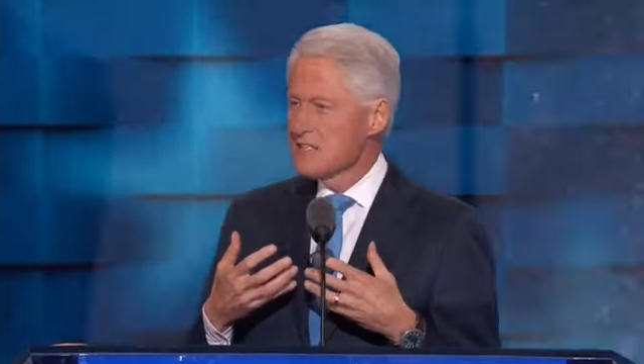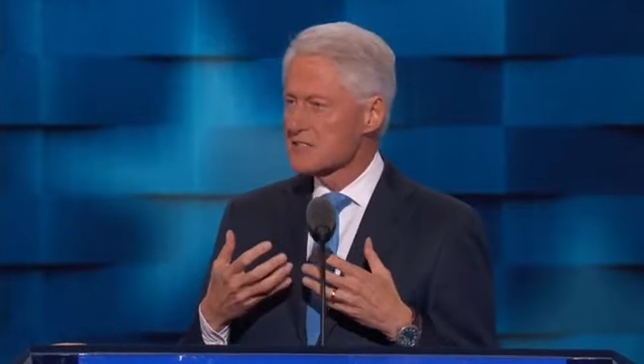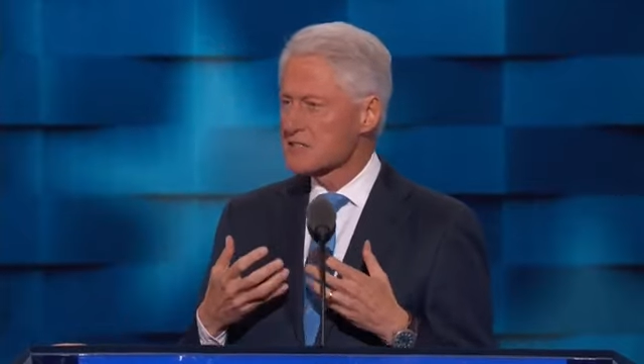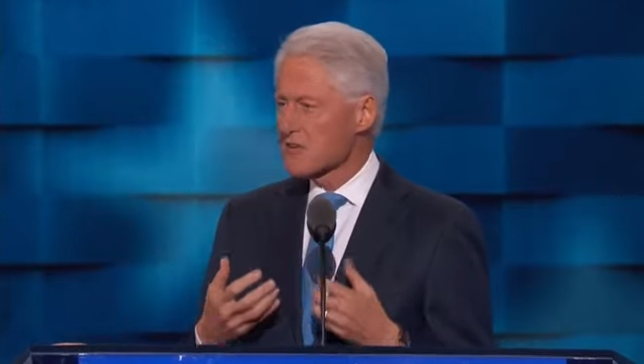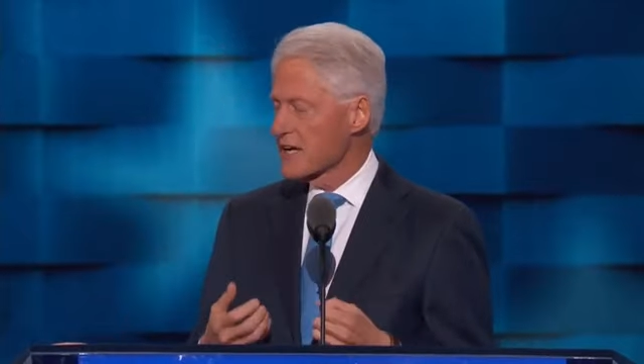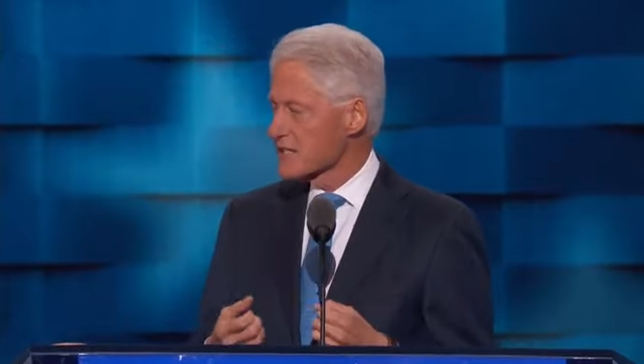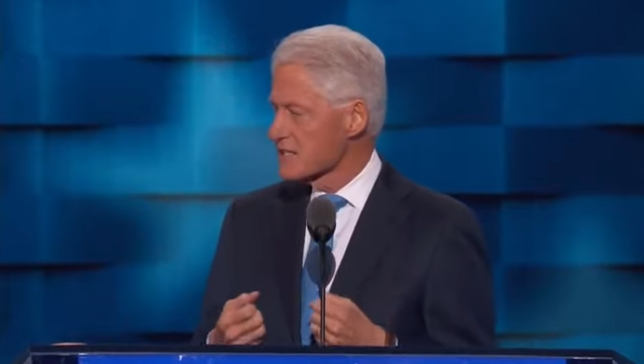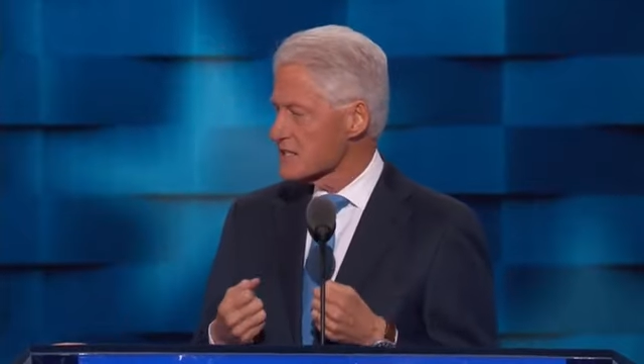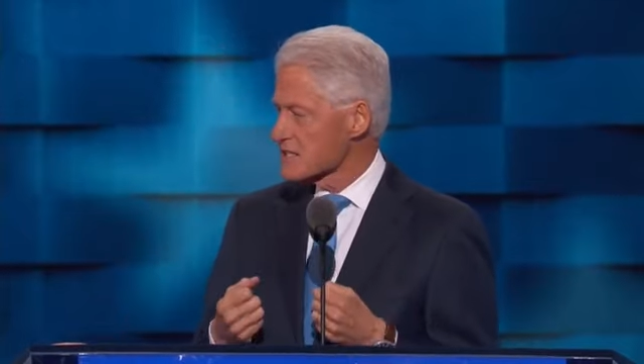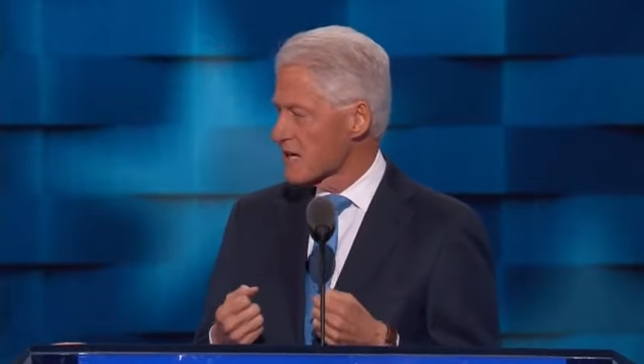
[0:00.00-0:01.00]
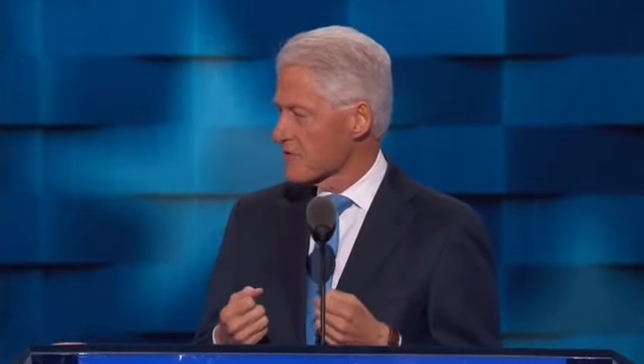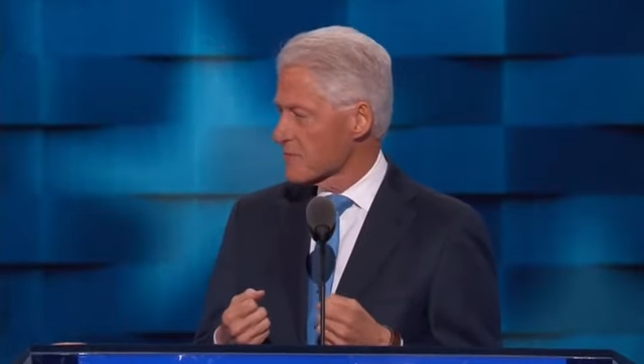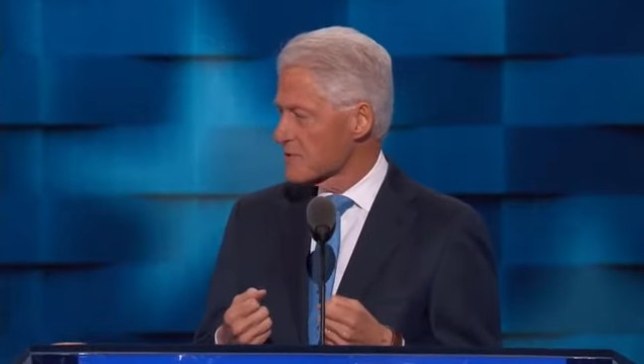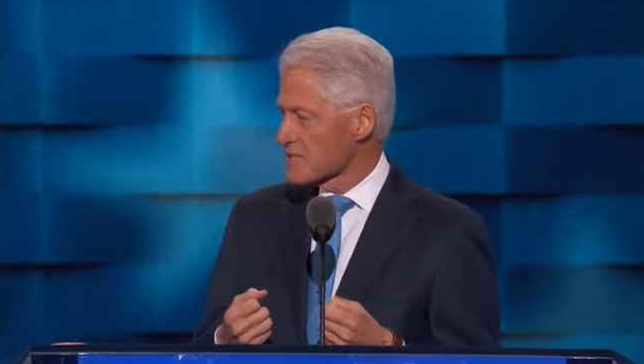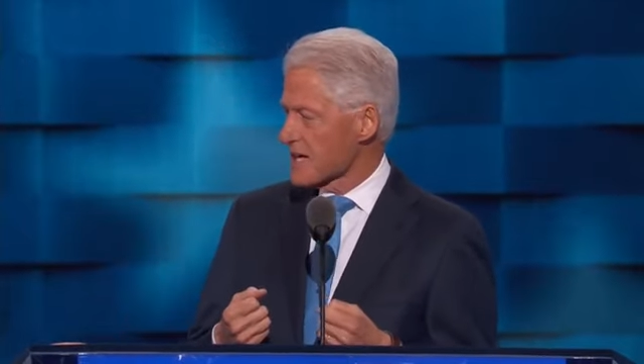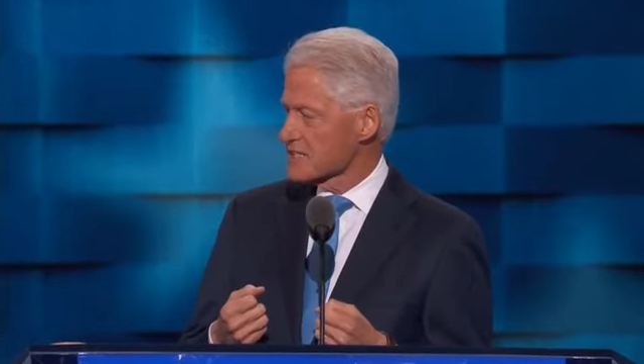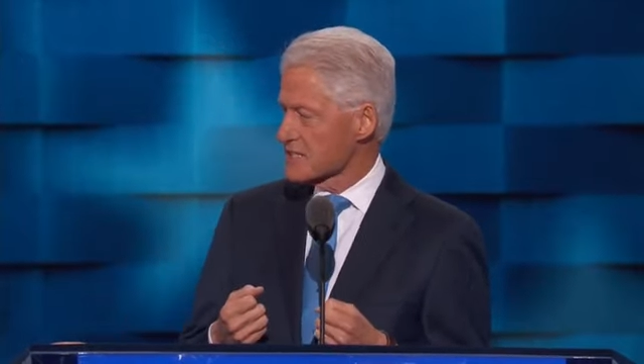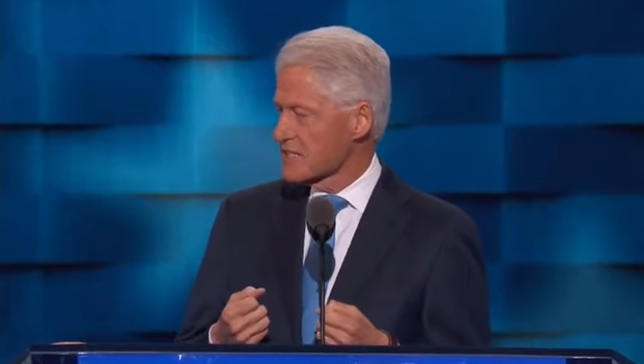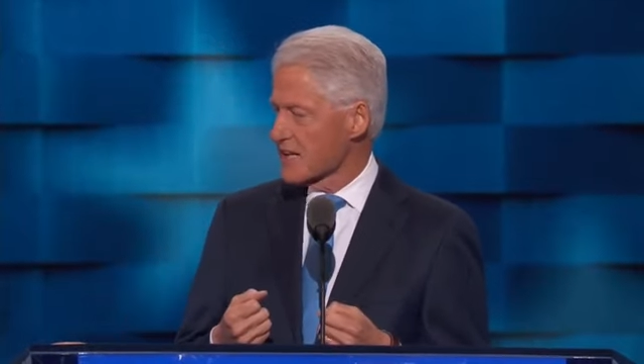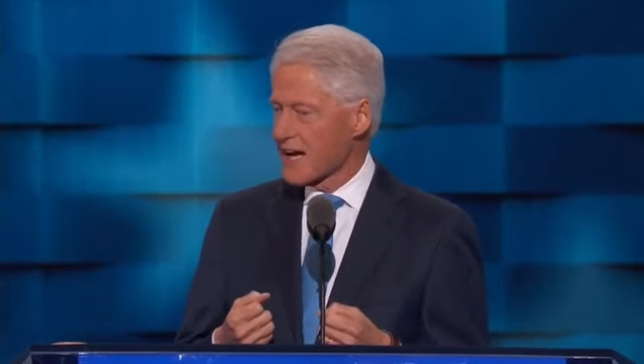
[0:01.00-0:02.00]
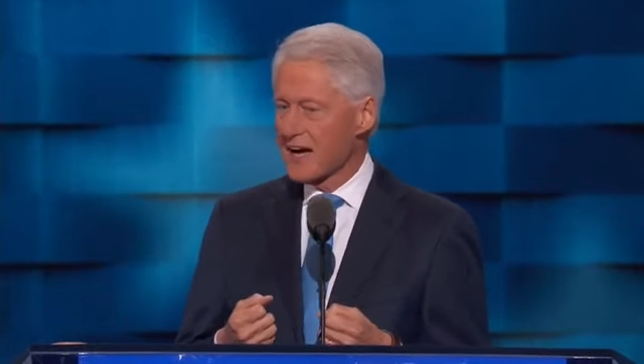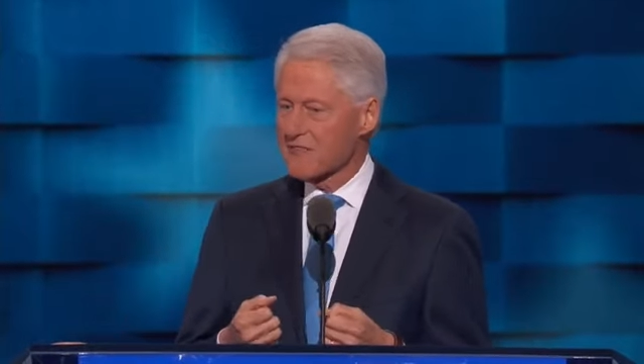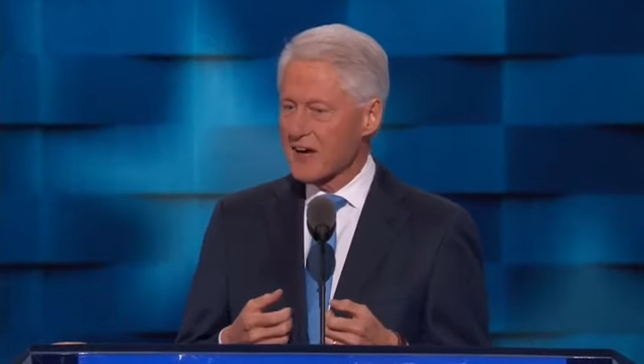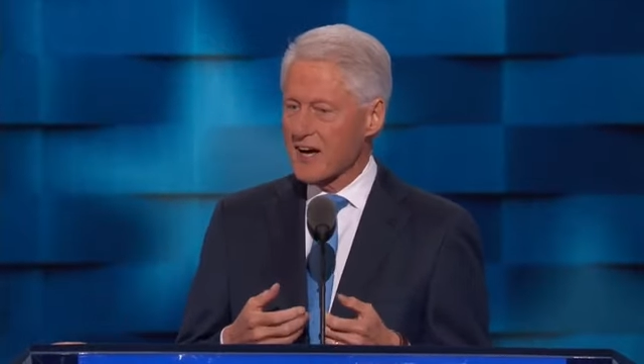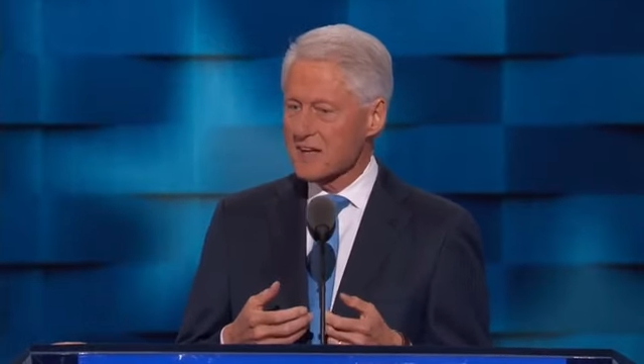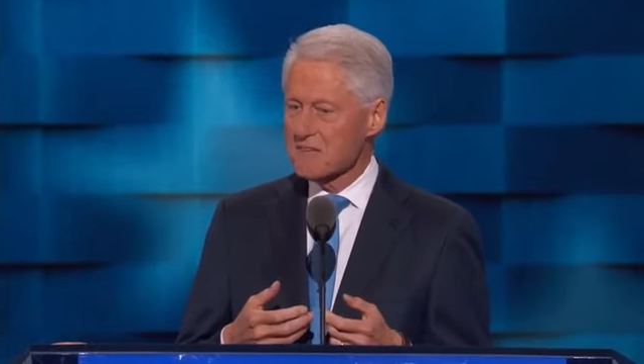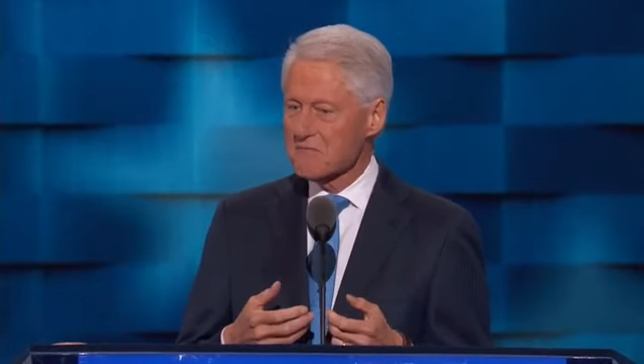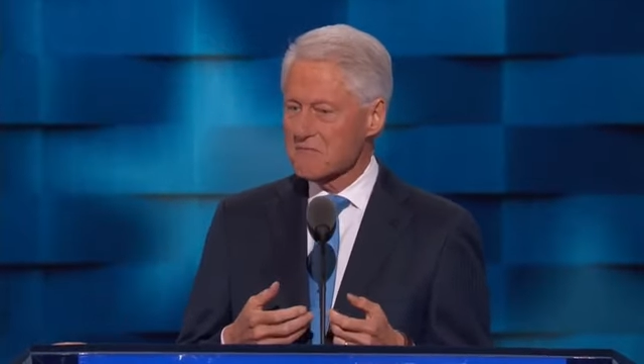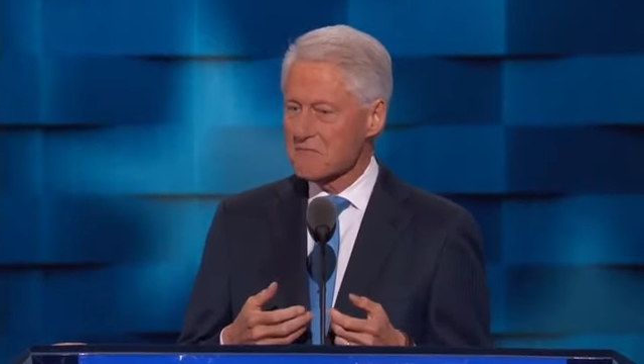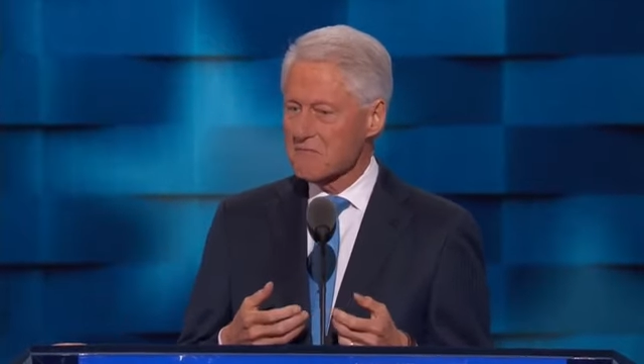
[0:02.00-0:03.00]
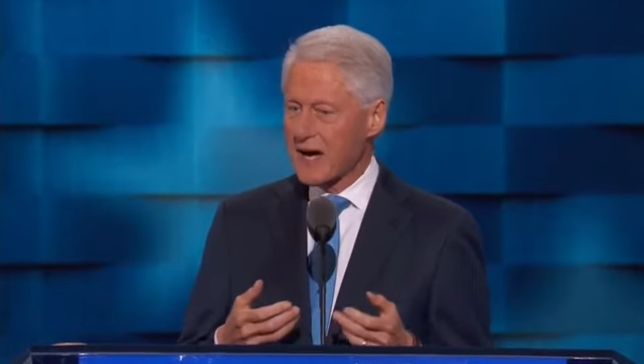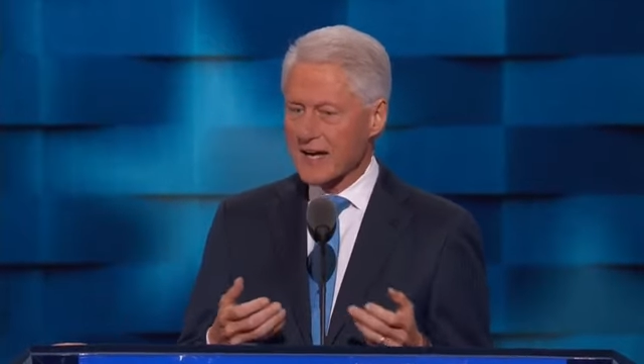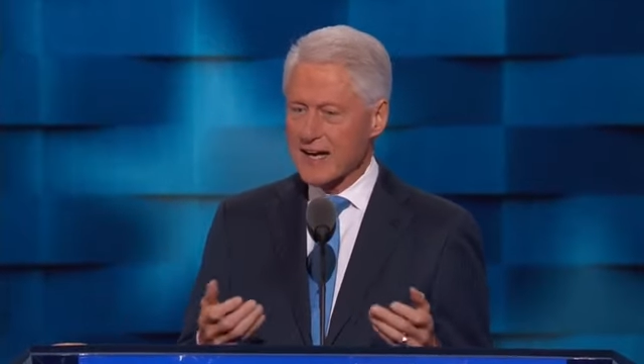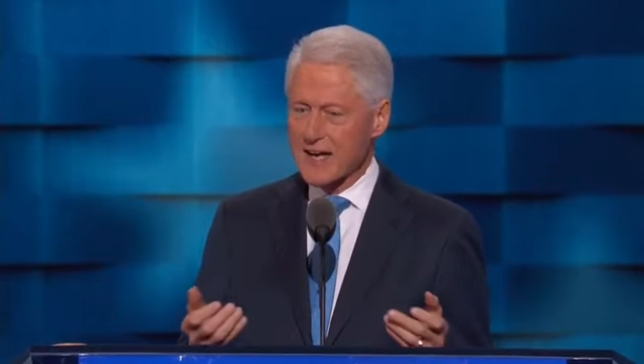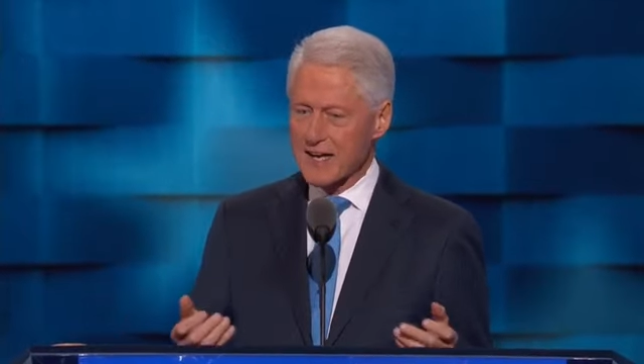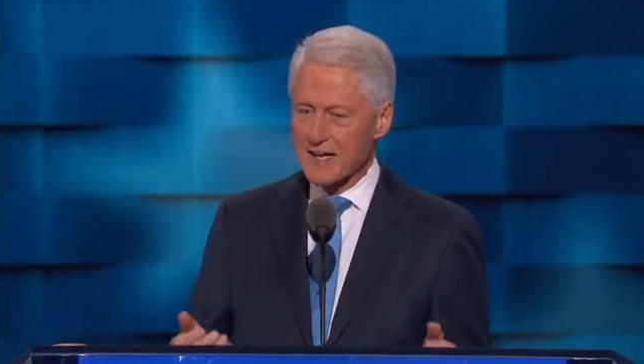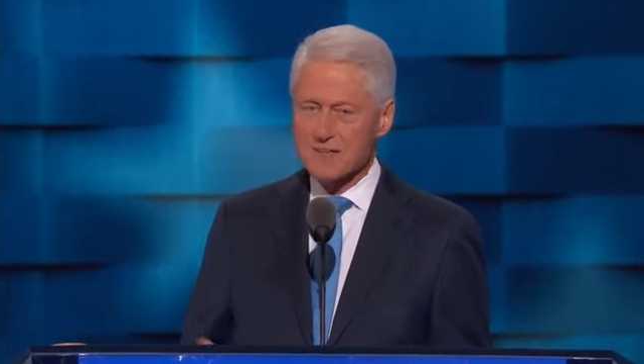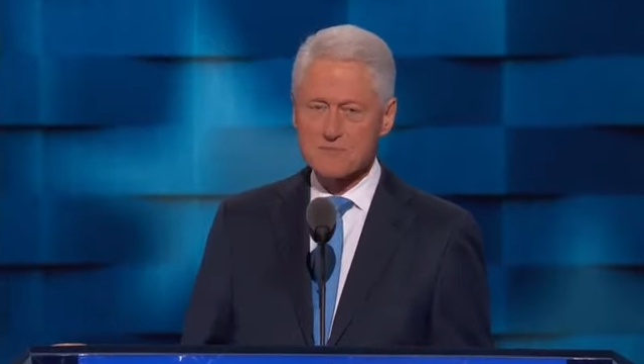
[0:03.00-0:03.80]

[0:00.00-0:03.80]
strength and self-possession that I found magnetic.